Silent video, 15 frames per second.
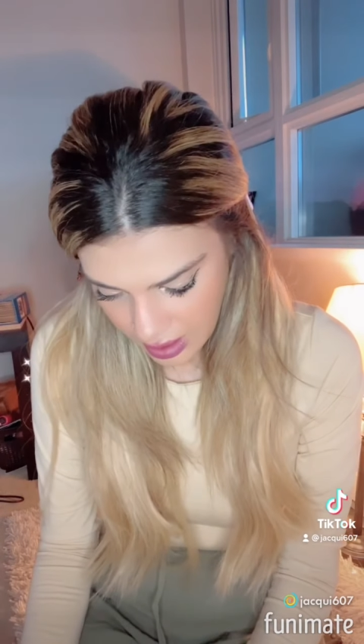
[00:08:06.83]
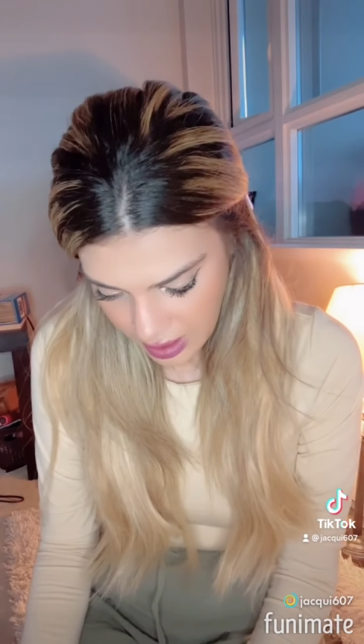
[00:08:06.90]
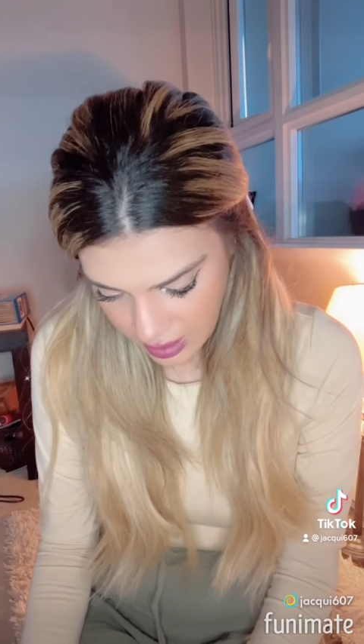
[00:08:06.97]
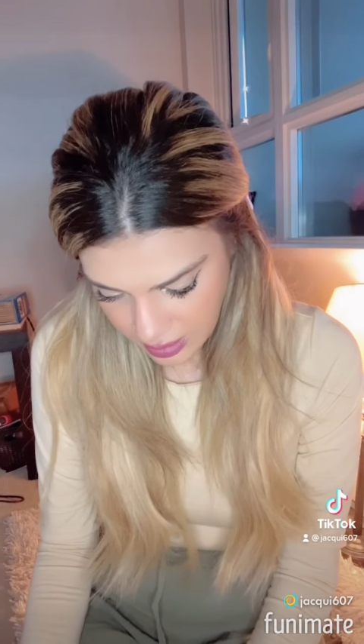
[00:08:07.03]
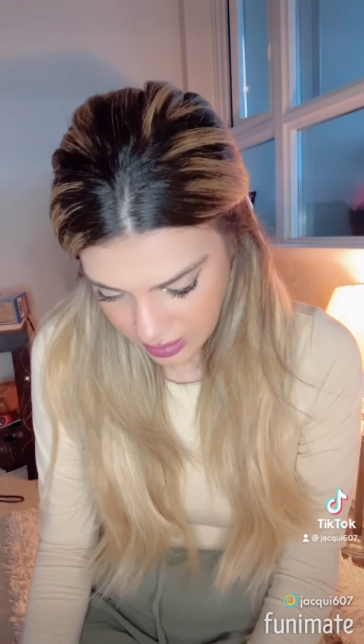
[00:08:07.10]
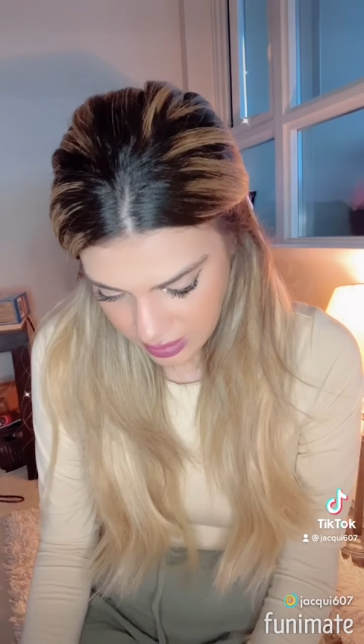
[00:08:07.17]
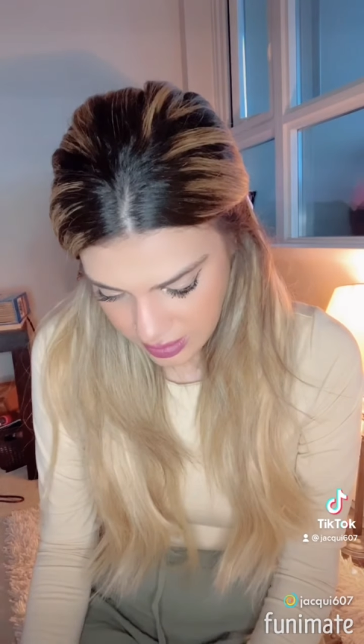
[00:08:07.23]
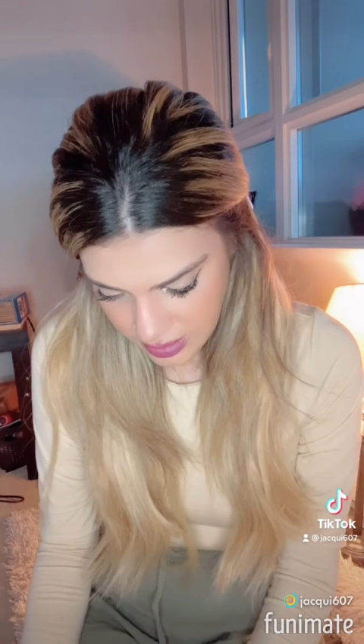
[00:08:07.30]

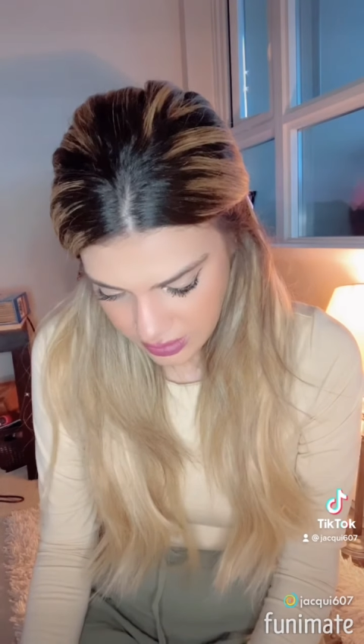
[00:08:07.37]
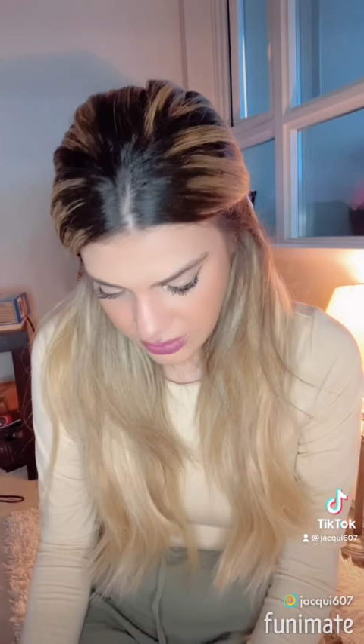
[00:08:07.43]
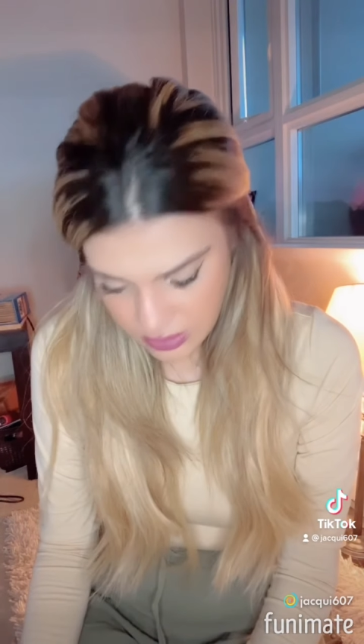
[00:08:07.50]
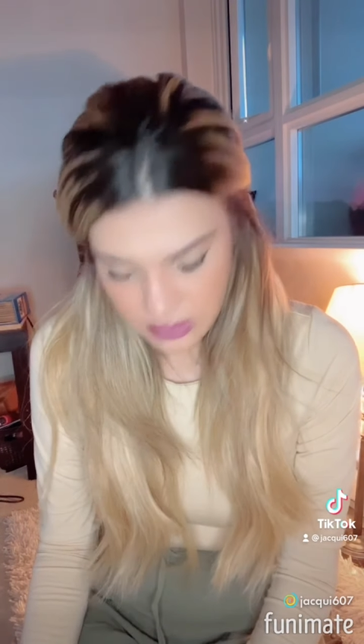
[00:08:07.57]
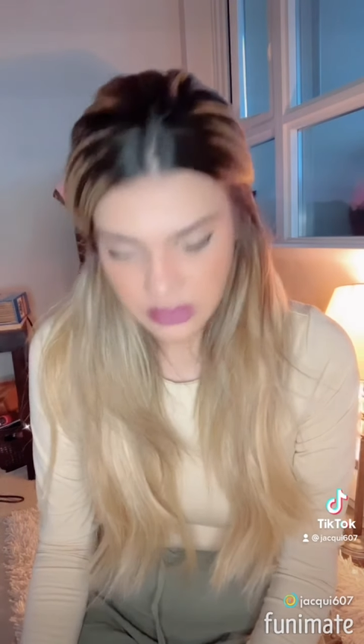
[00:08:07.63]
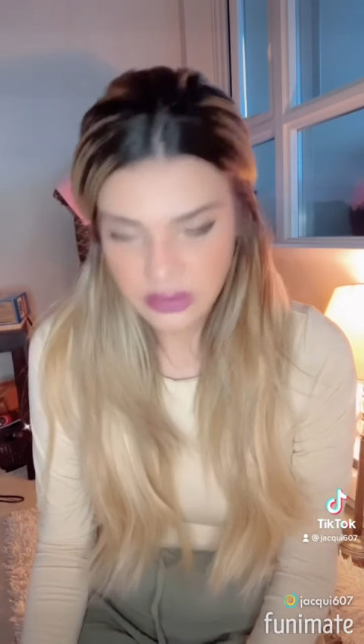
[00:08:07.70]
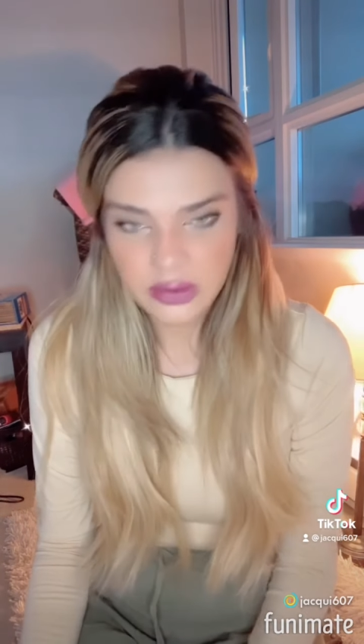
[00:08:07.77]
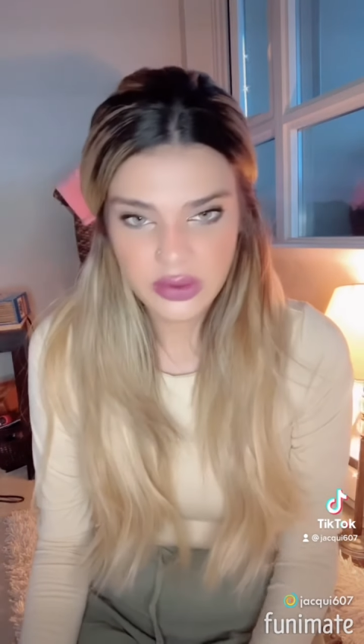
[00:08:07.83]
And
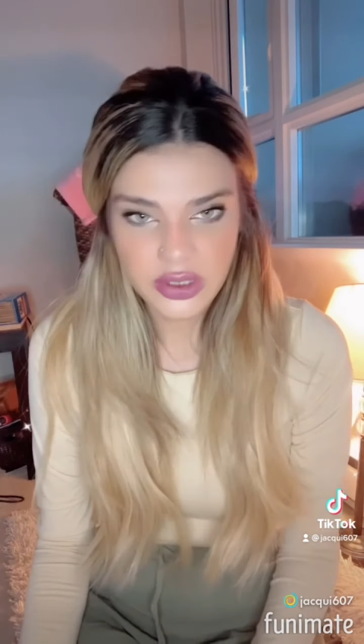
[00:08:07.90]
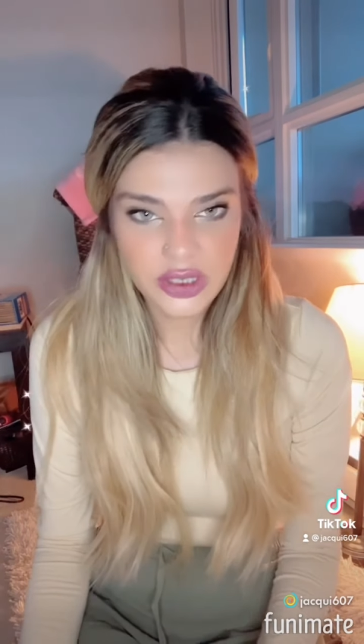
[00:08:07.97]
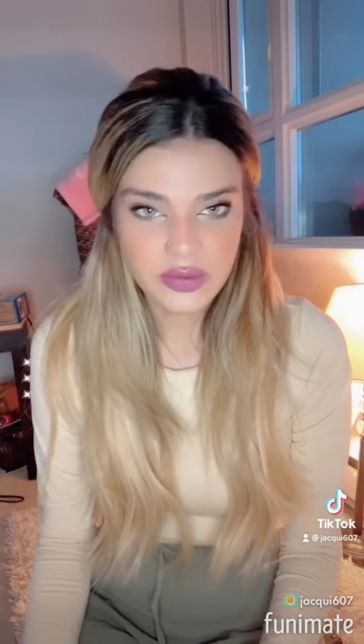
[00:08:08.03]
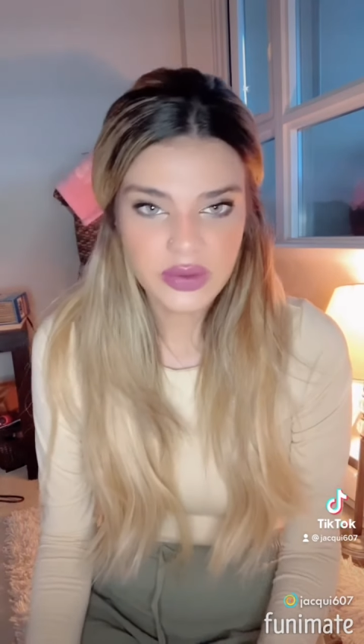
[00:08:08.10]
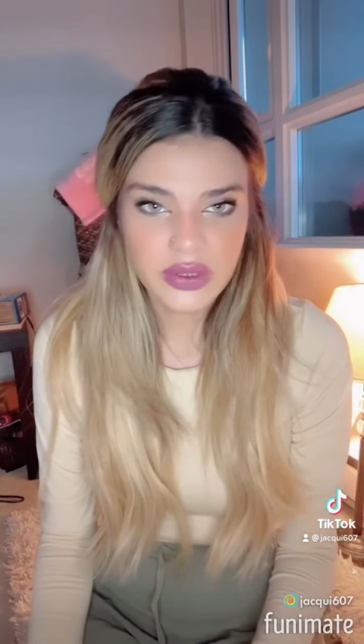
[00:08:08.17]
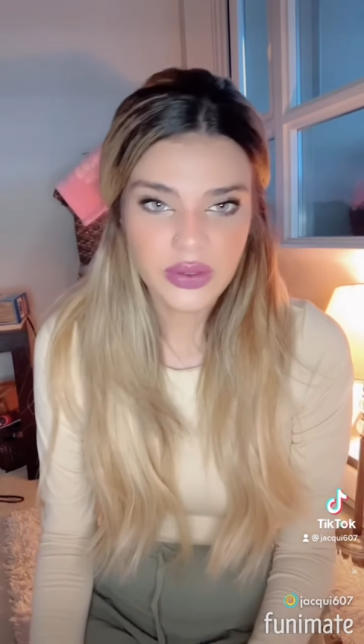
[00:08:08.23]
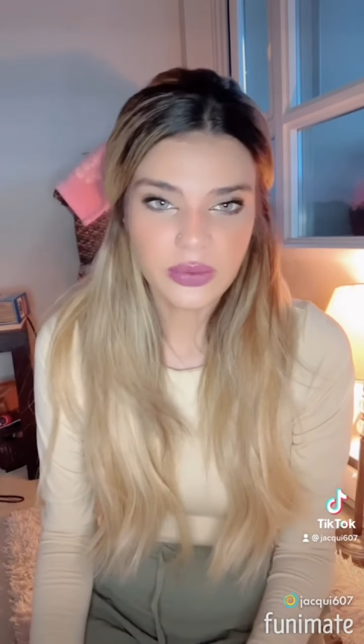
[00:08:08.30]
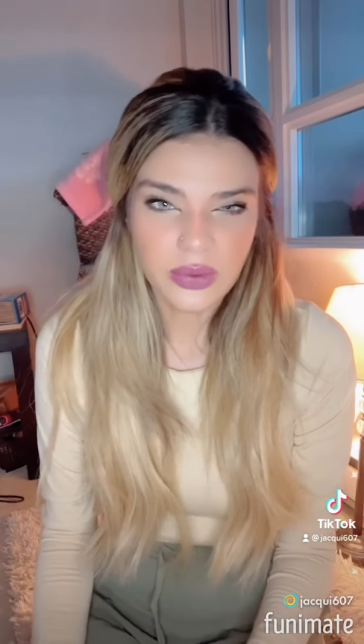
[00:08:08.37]
she
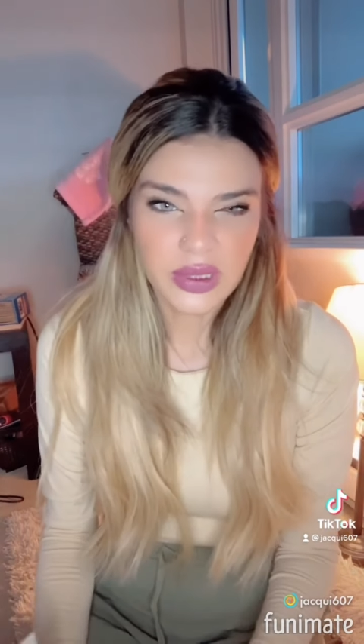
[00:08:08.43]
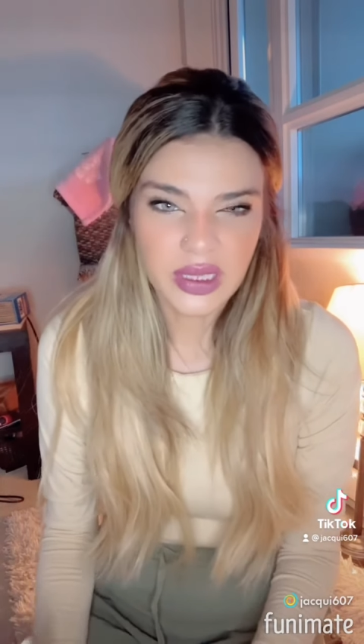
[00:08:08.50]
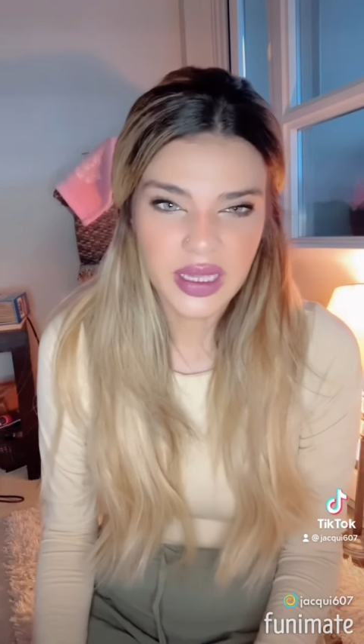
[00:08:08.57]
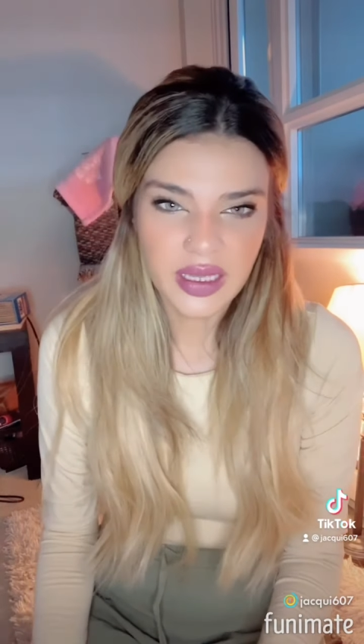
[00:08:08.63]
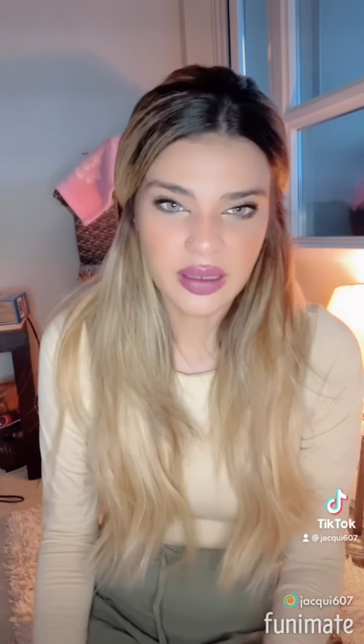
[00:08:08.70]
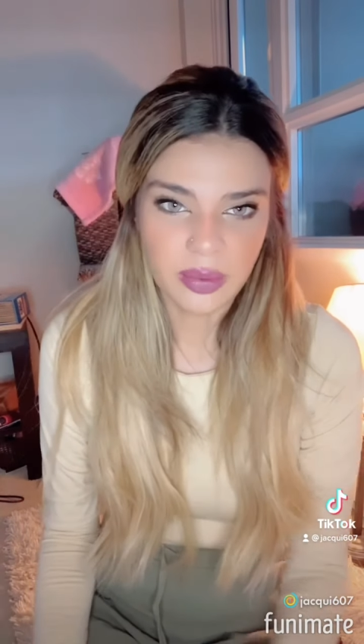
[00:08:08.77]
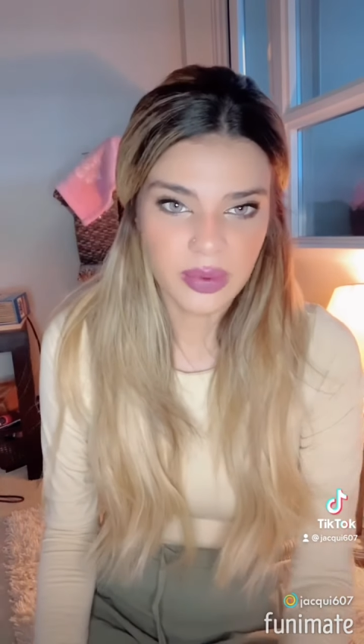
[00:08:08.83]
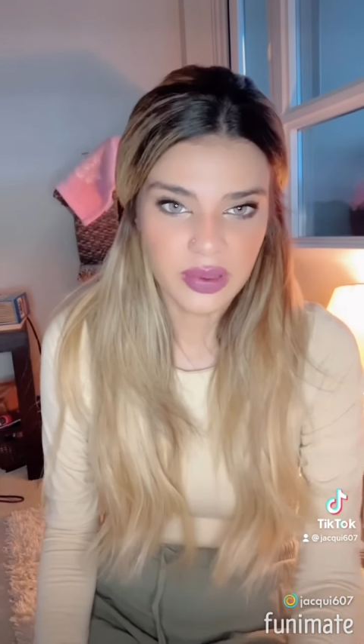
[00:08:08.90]
was so
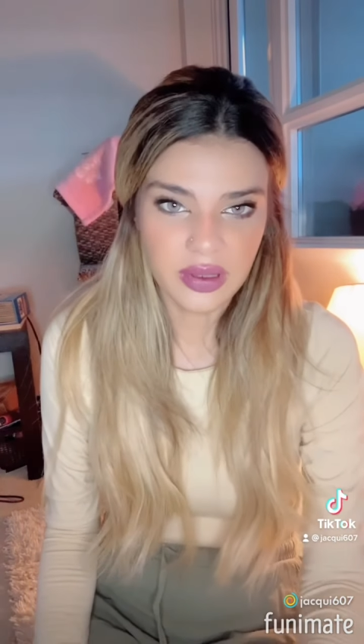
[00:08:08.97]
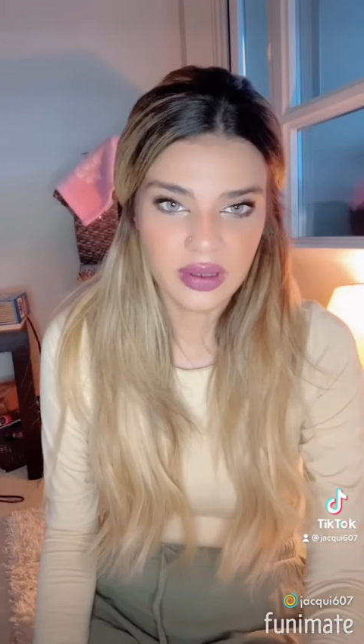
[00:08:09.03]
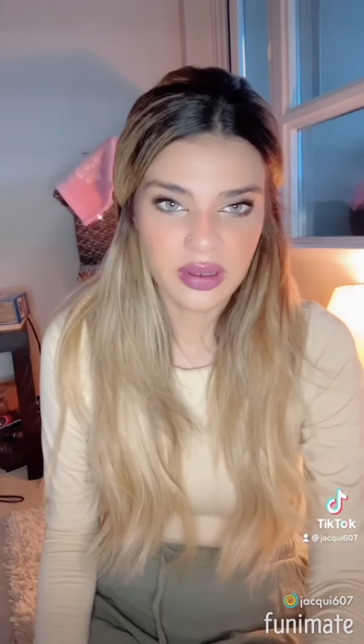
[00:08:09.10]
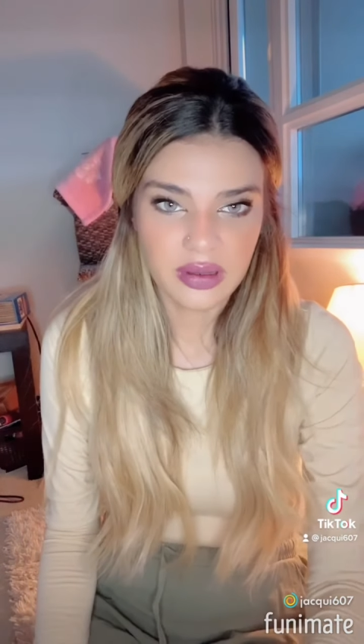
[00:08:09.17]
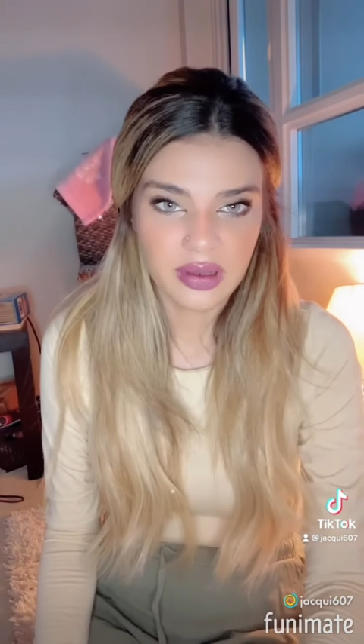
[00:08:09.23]
relatable.